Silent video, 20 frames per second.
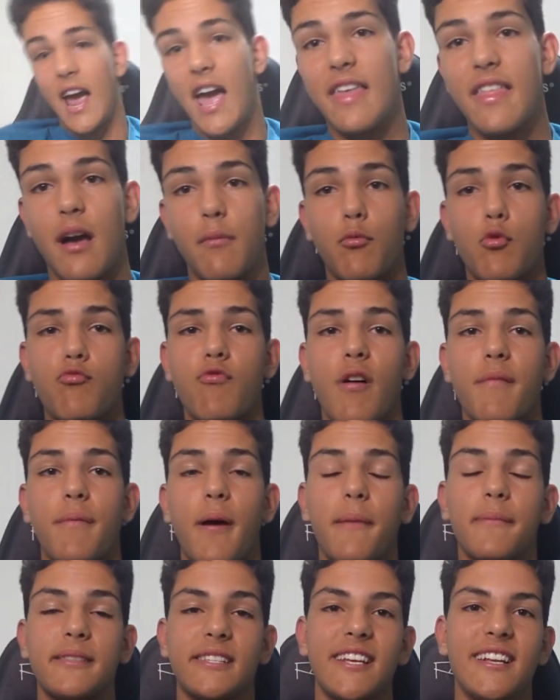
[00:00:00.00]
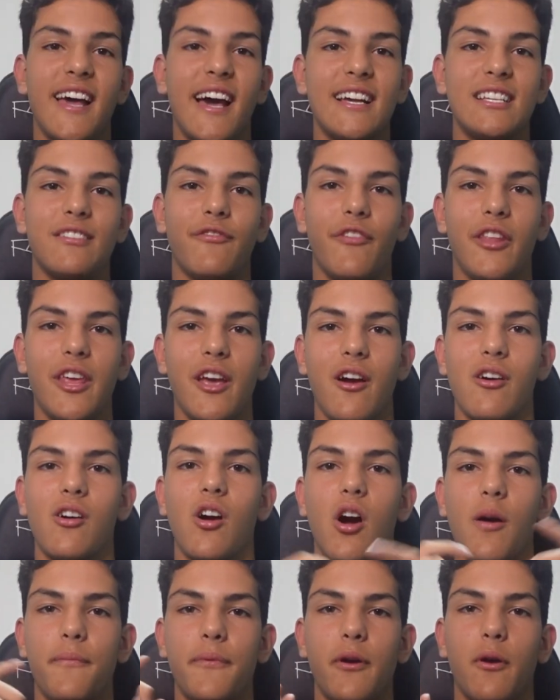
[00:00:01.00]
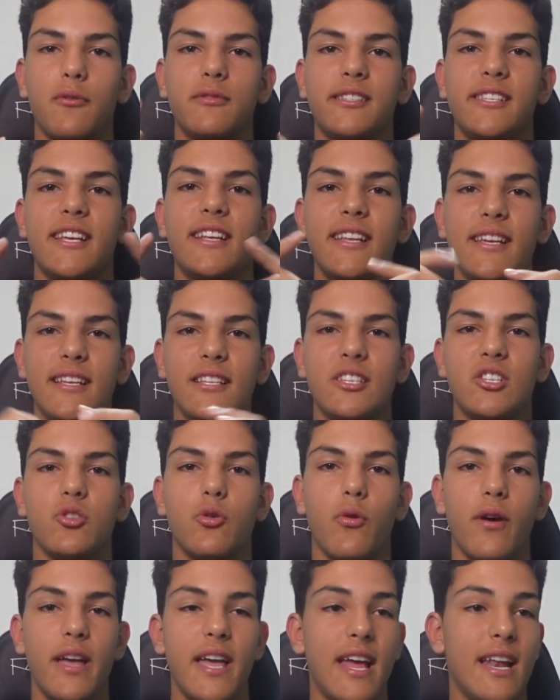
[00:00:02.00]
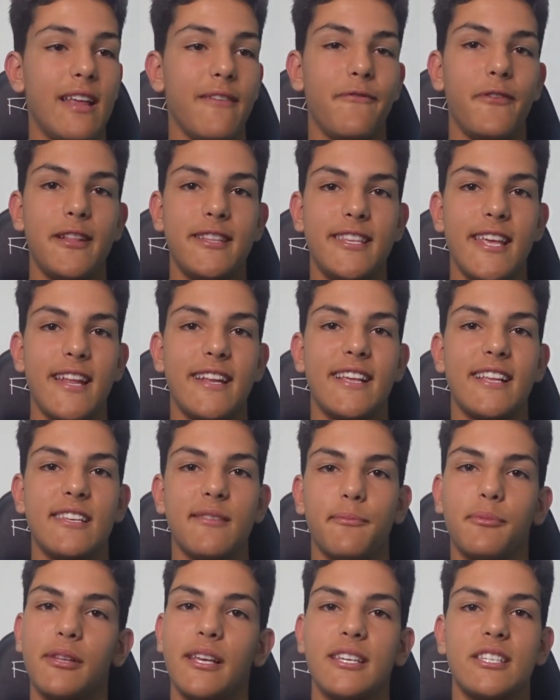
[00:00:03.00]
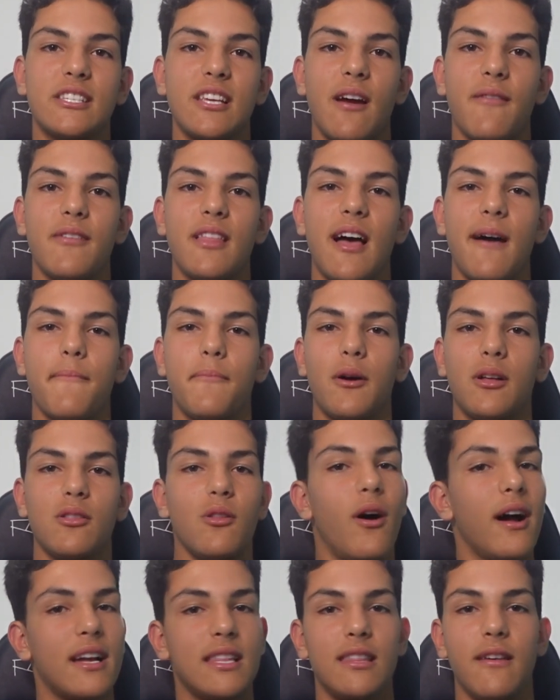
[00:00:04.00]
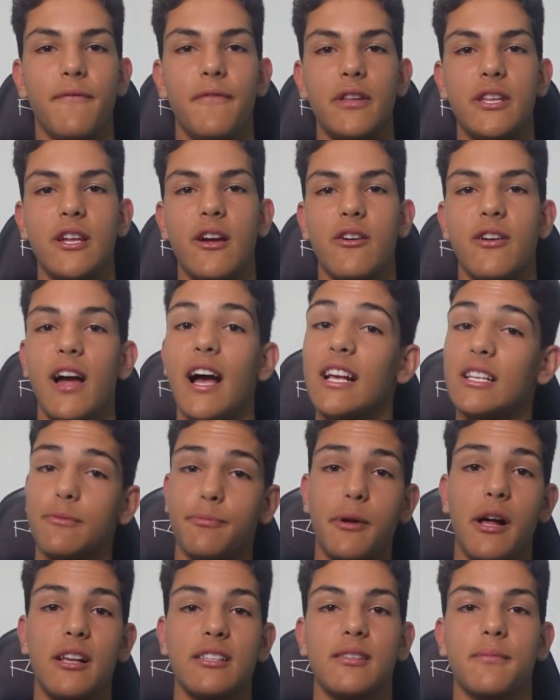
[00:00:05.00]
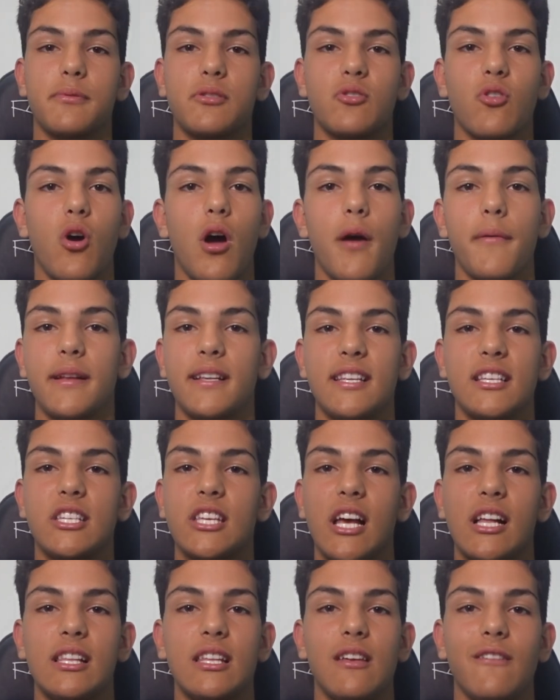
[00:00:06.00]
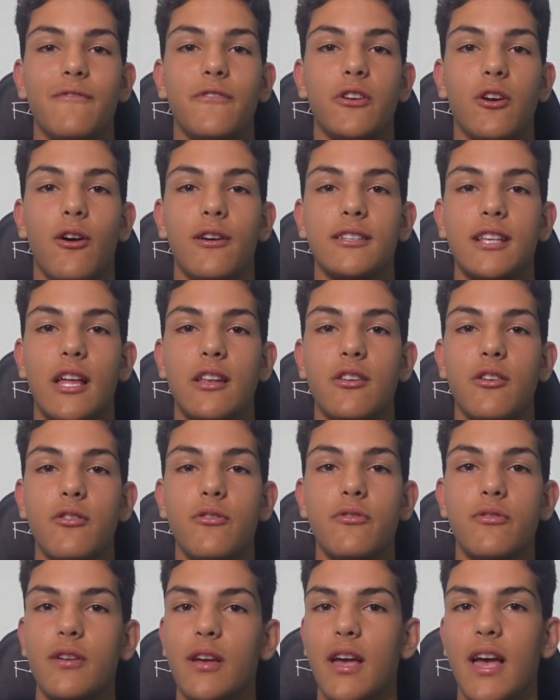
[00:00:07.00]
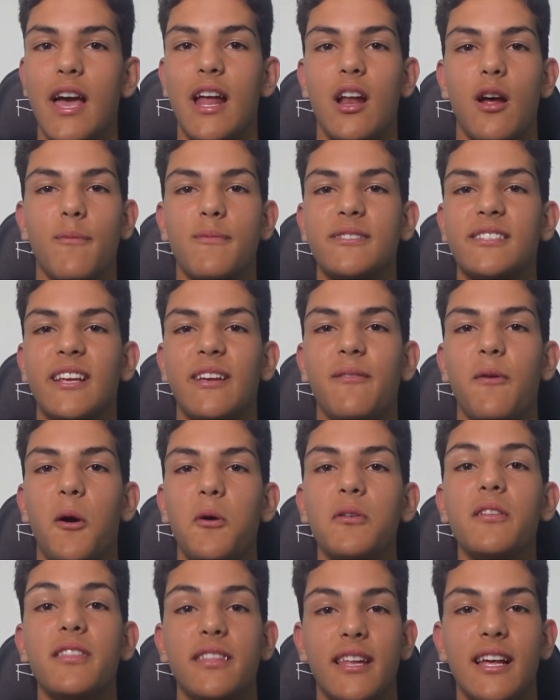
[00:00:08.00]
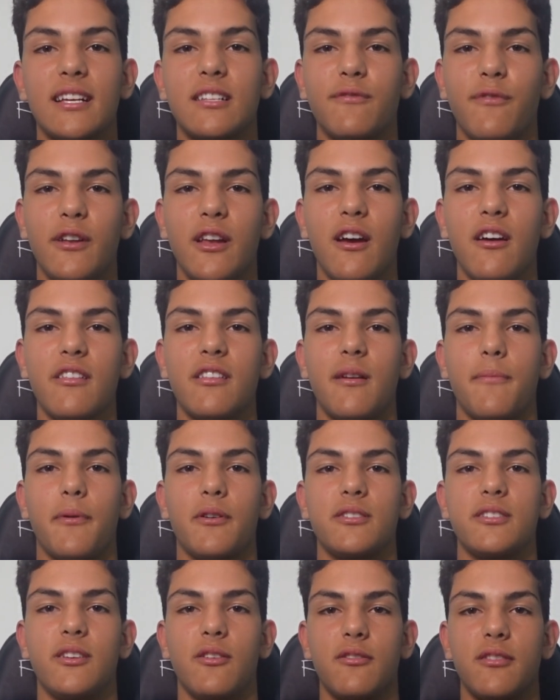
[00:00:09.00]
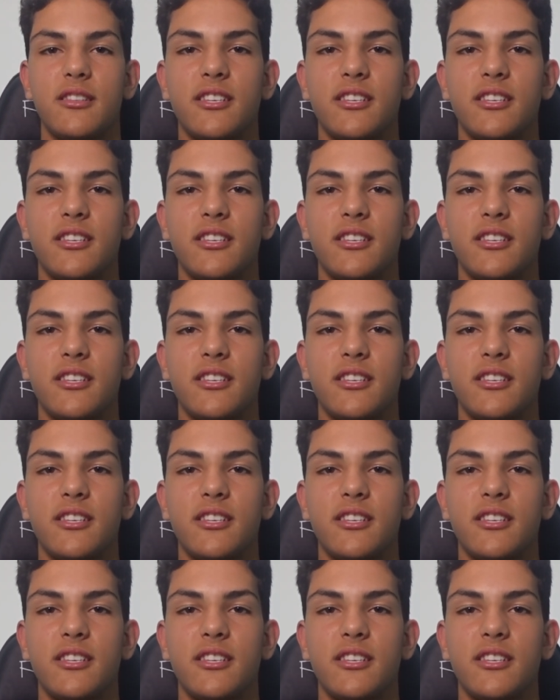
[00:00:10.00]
And that will wrap up today's video. I hope you all did enjoy, and if you did, could you please show me that by liking the video as well as subscribing to the channel if you guys are new. And I hope to see you all in the next video that I post here on the